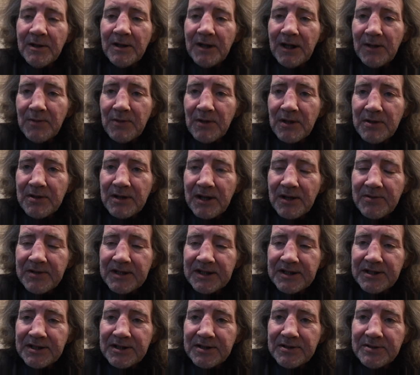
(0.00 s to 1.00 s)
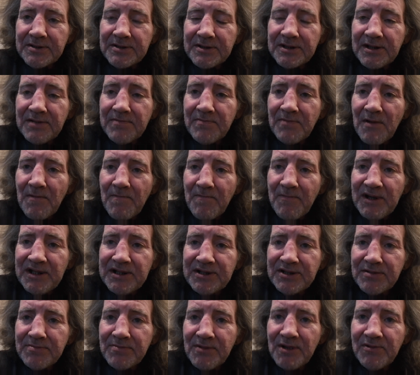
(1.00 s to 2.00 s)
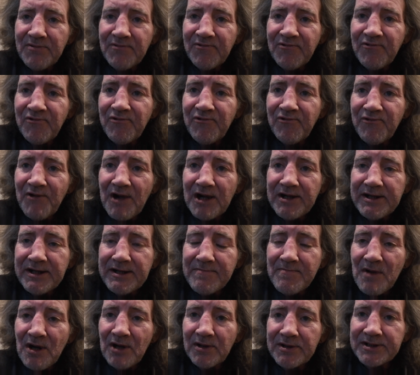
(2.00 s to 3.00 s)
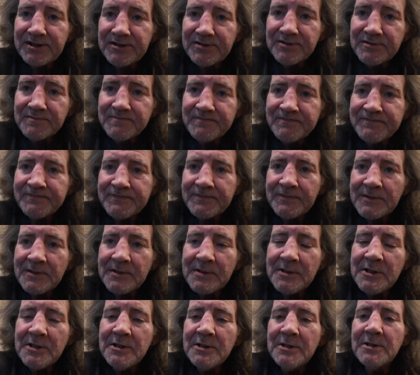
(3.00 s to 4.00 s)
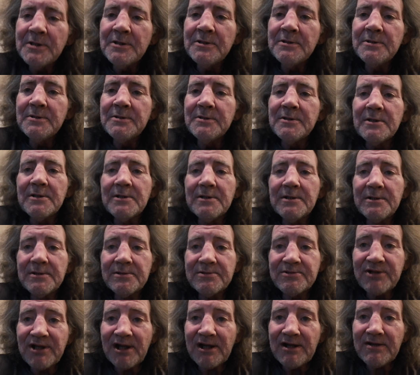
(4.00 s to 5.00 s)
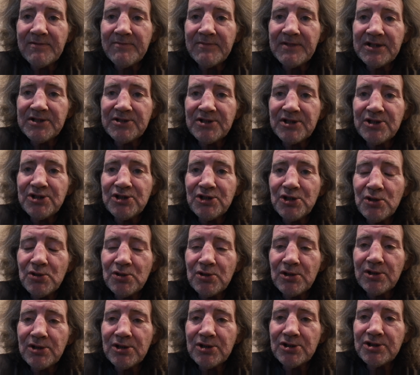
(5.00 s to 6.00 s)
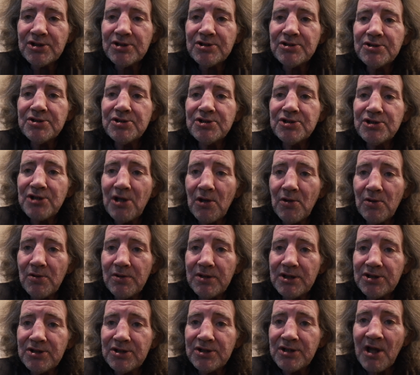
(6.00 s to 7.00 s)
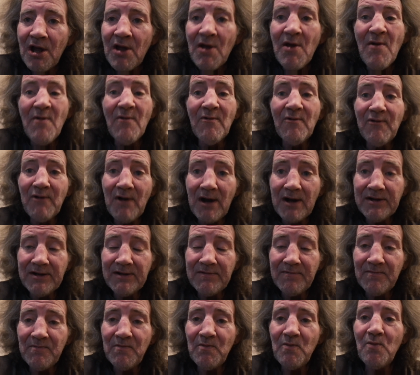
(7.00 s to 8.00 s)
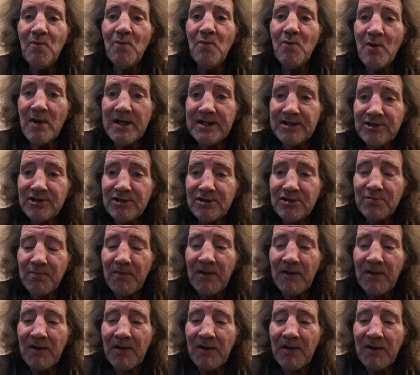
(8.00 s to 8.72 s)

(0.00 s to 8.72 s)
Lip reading: I will go in there and give him a piece of my fucking mind. I'll tell him he's a useless, soulless, fucking waste of